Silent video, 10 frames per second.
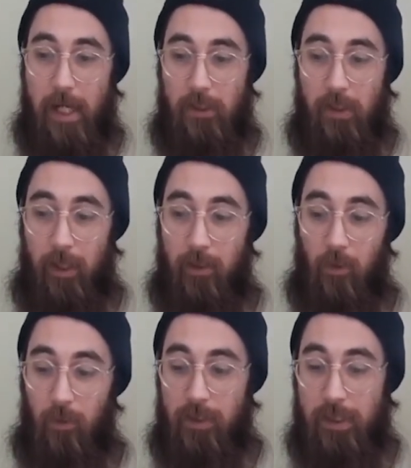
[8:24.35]
so that
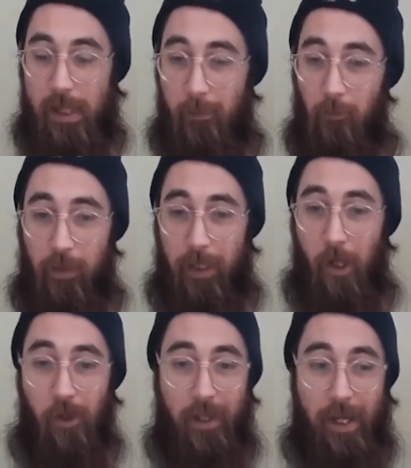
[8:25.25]
your DM, when they
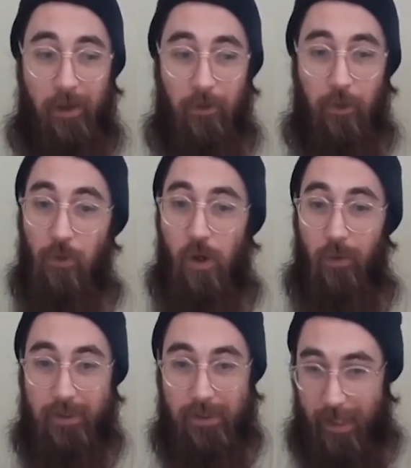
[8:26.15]
call that out, you know
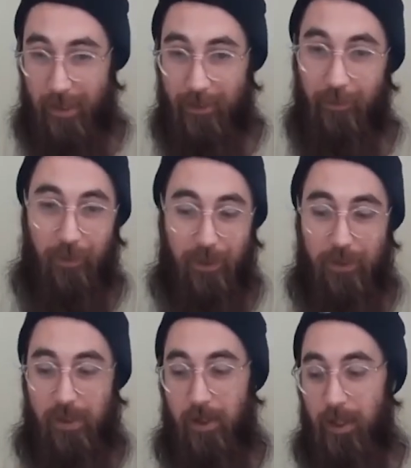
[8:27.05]
exactly what they're
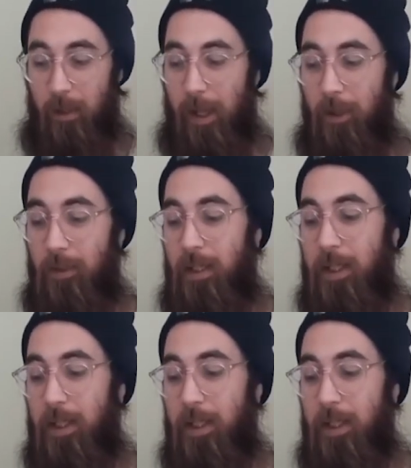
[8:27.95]
talking about.